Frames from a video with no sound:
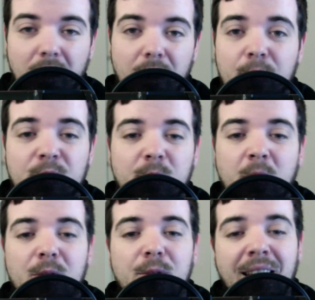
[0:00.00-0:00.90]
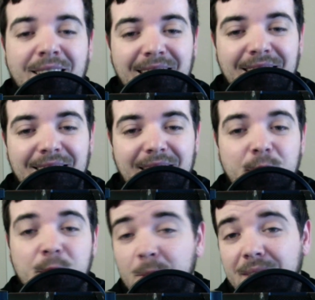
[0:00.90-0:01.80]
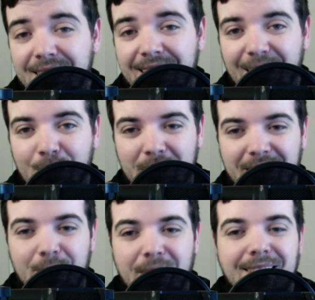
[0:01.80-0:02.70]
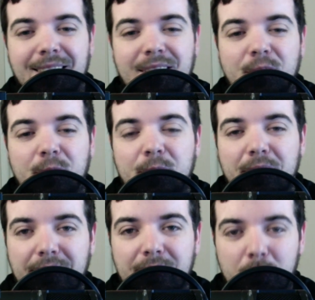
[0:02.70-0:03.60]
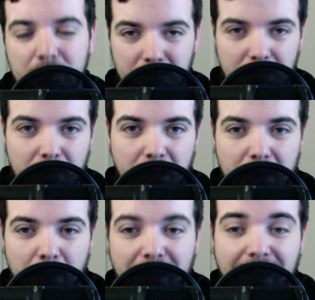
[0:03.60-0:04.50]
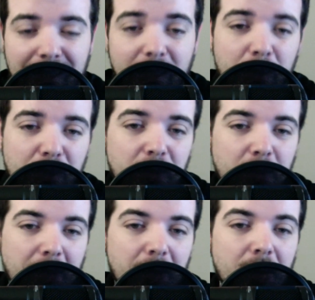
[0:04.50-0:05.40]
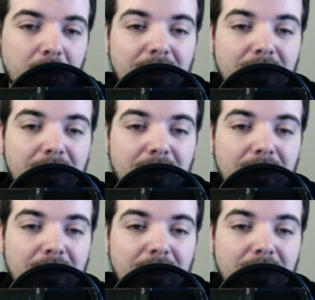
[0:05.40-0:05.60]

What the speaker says: First of all, it validates that you do indeed have plenty of ideas to create podcast episodes about.